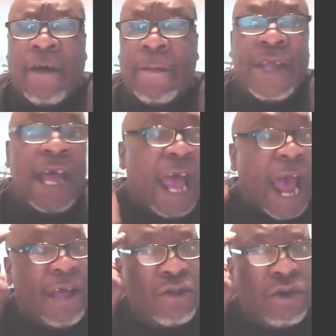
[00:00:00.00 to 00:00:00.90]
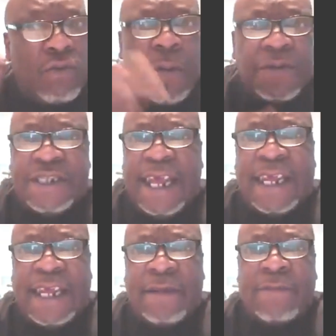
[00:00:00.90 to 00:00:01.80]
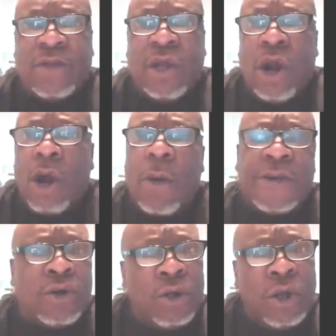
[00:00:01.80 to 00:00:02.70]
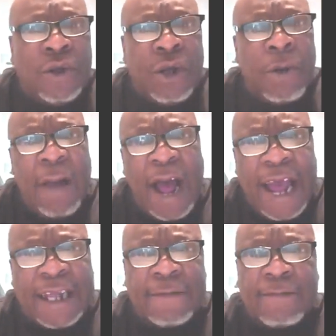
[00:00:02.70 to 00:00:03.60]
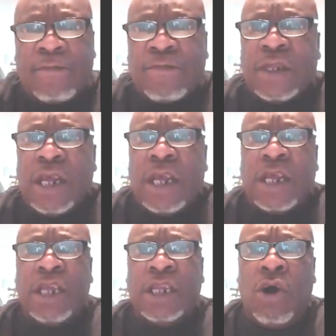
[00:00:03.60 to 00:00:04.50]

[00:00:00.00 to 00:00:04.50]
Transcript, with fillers: out. I don't know what was thinking or what was going on in her mind you